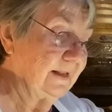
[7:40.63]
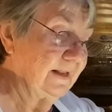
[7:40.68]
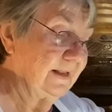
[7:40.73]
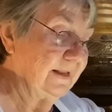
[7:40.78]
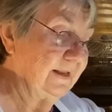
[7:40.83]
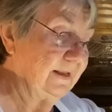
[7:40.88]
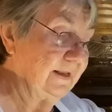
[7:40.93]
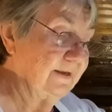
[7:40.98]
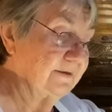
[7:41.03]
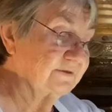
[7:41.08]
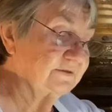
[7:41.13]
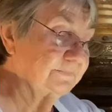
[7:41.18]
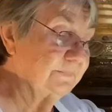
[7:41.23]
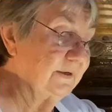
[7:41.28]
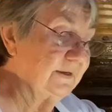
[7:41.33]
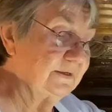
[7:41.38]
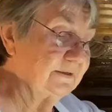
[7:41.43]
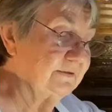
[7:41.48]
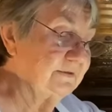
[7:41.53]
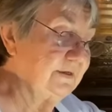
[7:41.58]
his
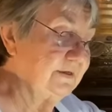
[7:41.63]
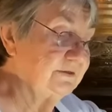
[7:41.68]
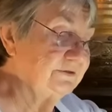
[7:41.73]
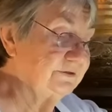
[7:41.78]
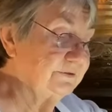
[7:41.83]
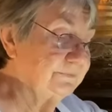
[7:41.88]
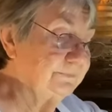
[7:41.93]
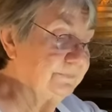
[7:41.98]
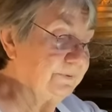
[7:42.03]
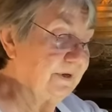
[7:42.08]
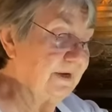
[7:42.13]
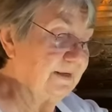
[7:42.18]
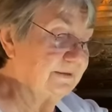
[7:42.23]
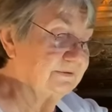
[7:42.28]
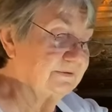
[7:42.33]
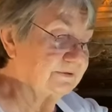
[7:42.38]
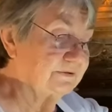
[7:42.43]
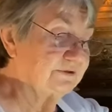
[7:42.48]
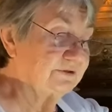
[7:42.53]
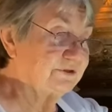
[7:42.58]
meditation
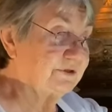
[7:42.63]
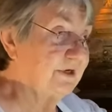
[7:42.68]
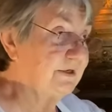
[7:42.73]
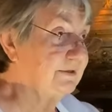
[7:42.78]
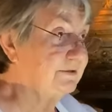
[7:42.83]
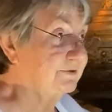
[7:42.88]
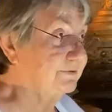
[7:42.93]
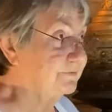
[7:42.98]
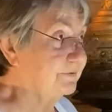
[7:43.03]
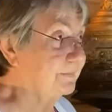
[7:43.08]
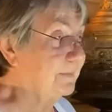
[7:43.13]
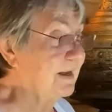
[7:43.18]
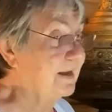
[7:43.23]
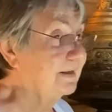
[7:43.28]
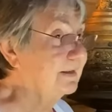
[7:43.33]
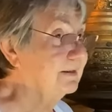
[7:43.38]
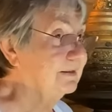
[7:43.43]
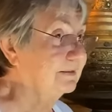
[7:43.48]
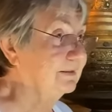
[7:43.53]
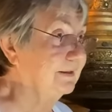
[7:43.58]
practice changed
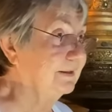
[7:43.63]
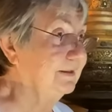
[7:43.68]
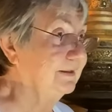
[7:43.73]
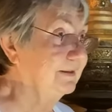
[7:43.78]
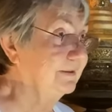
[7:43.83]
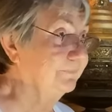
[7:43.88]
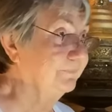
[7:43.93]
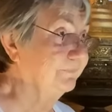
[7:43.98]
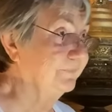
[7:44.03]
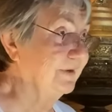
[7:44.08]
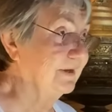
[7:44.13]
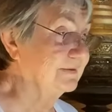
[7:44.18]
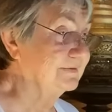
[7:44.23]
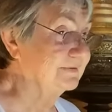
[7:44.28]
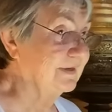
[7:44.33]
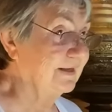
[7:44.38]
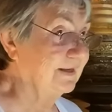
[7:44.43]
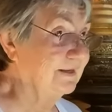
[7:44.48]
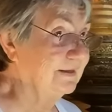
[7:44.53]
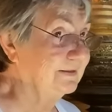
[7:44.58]
dramatically, as
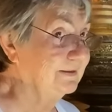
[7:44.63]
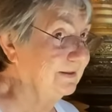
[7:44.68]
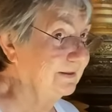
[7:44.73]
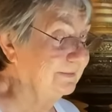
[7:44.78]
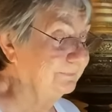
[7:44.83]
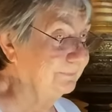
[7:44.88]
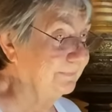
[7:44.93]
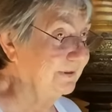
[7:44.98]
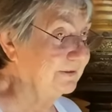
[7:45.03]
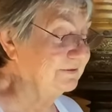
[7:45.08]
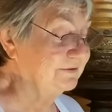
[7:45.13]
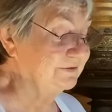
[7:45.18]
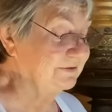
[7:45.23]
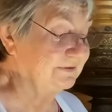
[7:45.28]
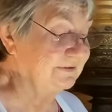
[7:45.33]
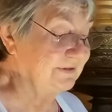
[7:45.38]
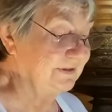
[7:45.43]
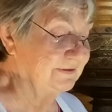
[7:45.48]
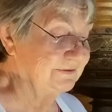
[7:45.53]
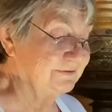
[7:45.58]
I
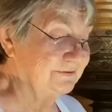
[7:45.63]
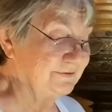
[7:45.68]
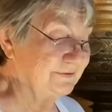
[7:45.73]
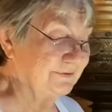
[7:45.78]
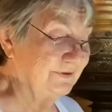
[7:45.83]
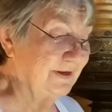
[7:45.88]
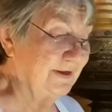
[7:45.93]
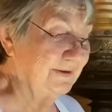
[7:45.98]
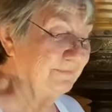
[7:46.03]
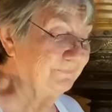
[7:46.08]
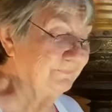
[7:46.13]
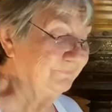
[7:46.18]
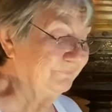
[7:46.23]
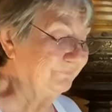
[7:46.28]
mentioned yesterday.